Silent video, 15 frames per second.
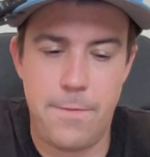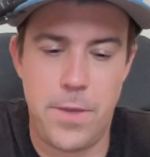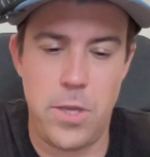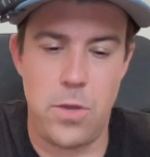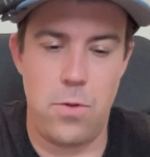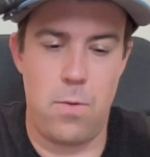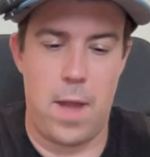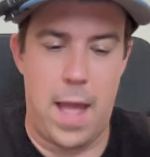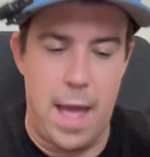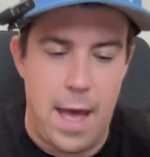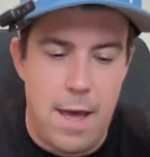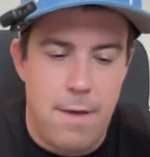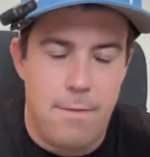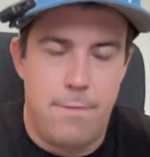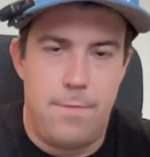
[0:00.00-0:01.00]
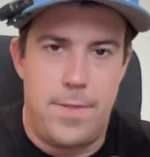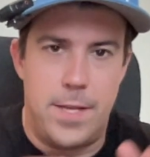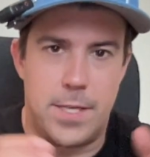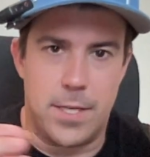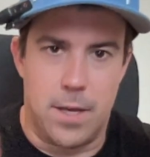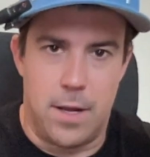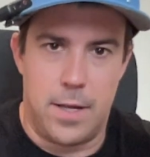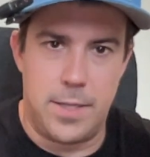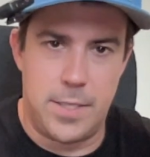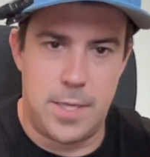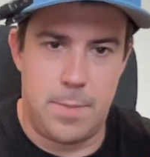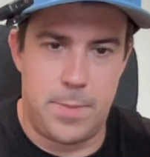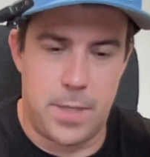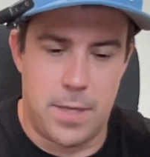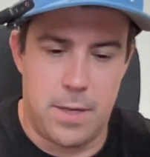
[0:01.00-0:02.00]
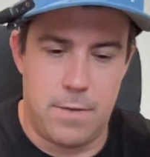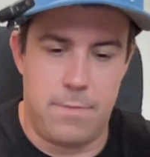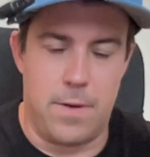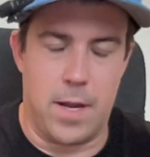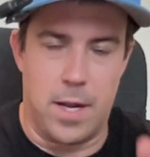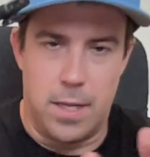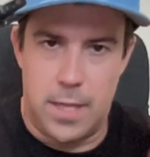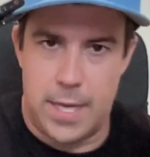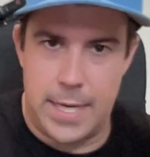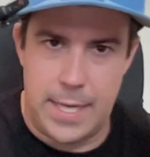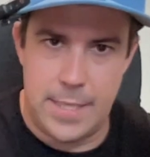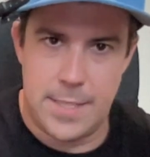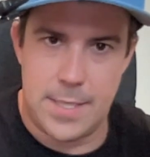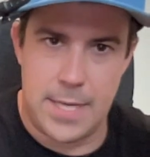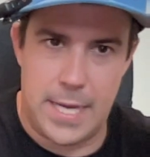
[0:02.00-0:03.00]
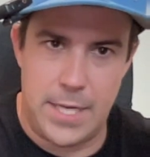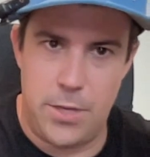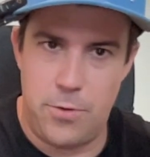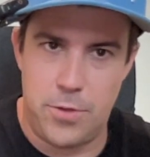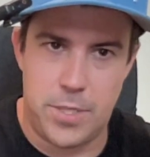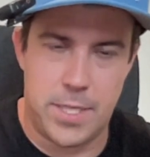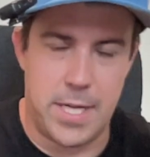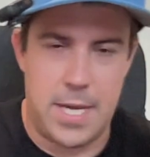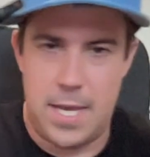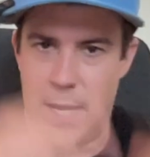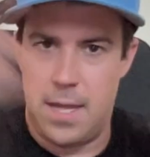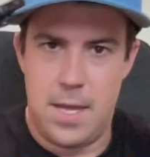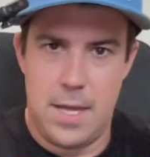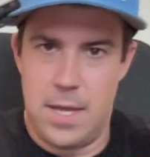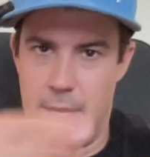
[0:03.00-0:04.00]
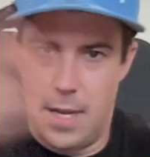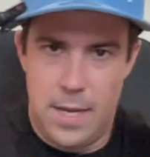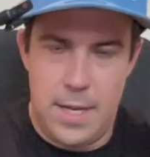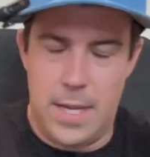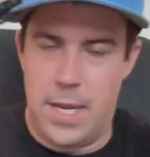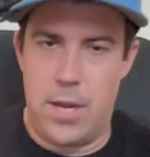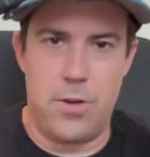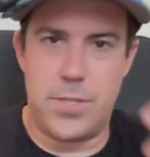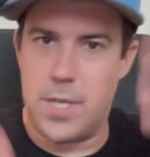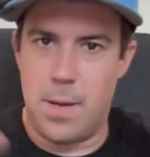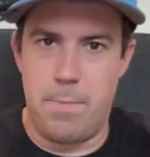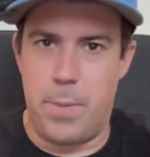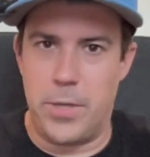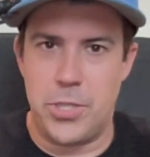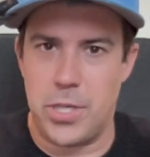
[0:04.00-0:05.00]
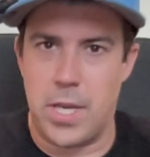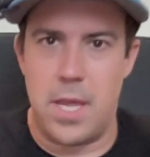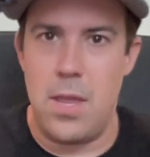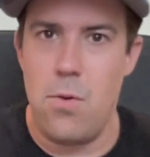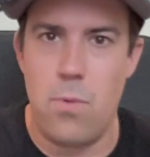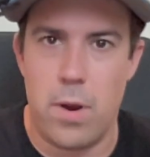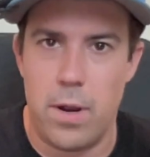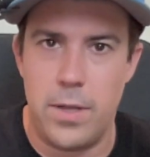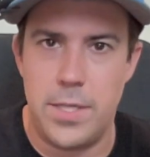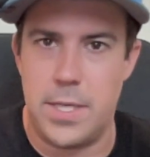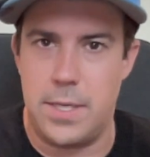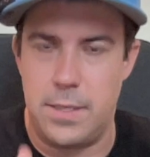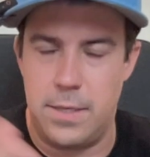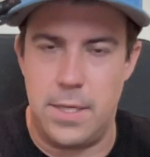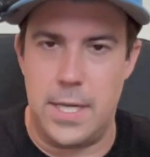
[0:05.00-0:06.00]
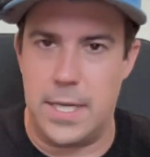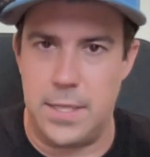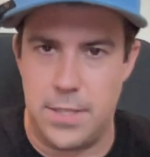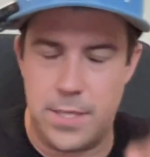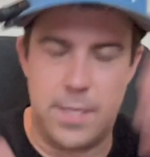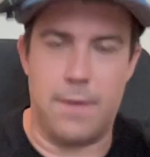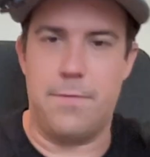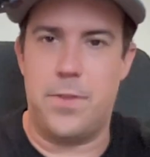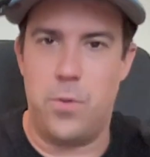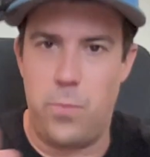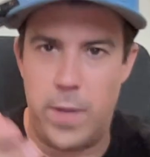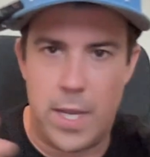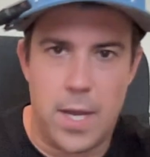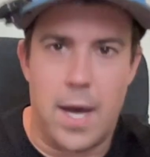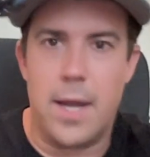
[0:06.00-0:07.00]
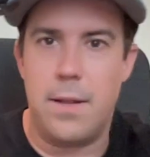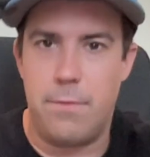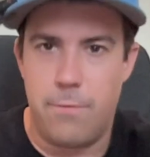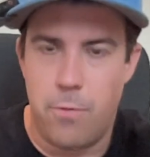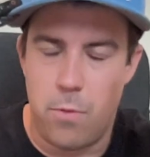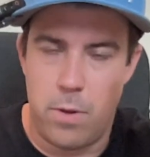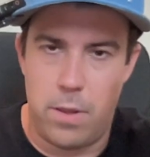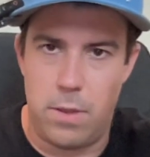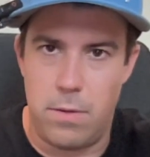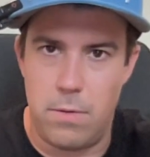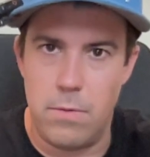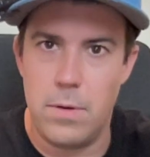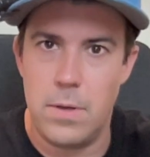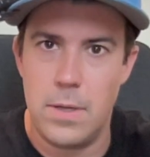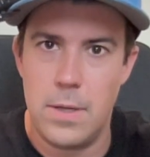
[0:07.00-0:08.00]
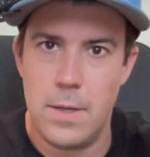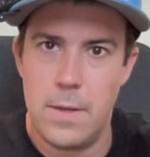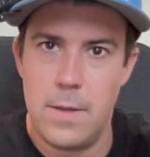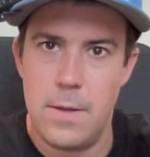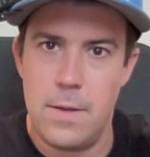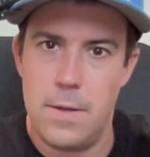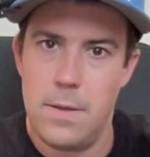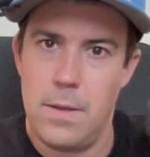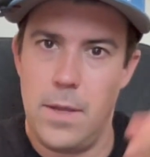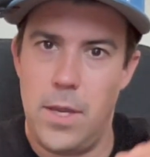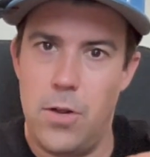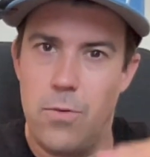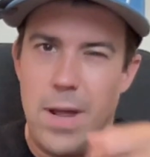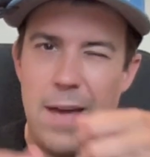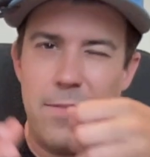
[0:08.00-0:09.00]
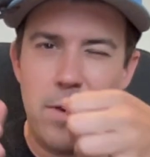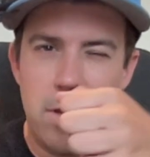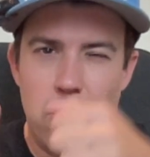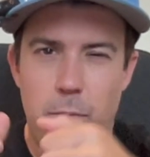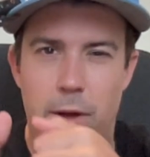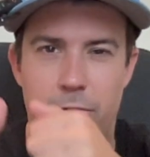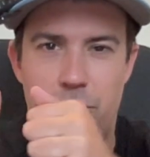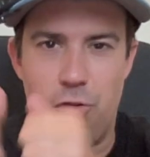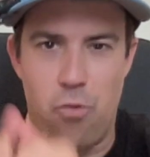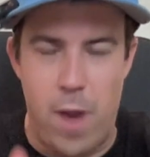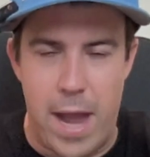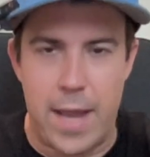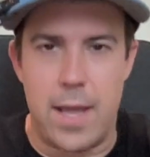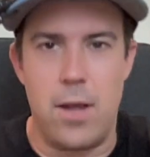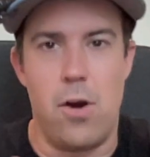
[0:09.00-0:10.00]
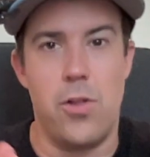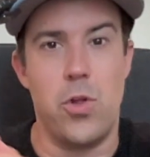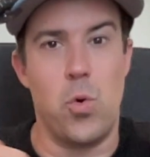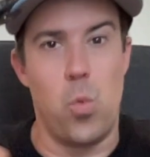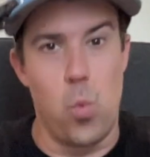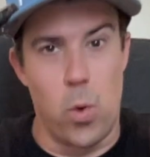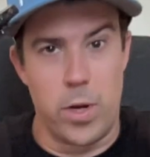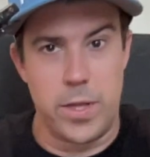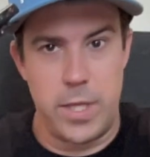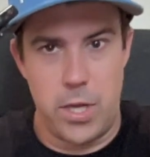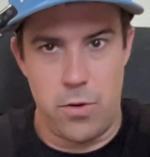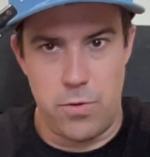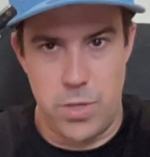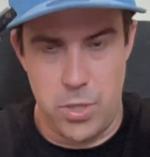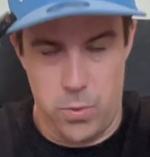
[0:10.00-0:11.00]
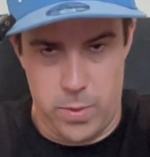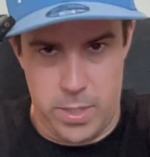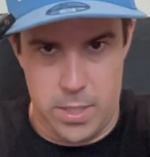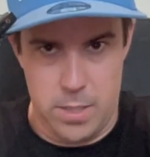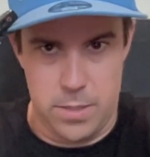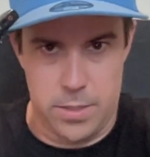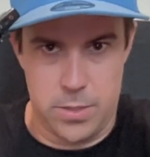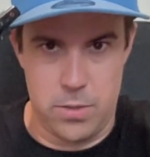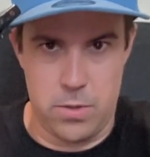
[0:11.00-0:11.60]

if you have this concept of a client and you just say, here's a bunch of keywords and stuff that we got for you, you don't have a good way of tracking all the work that you're doing.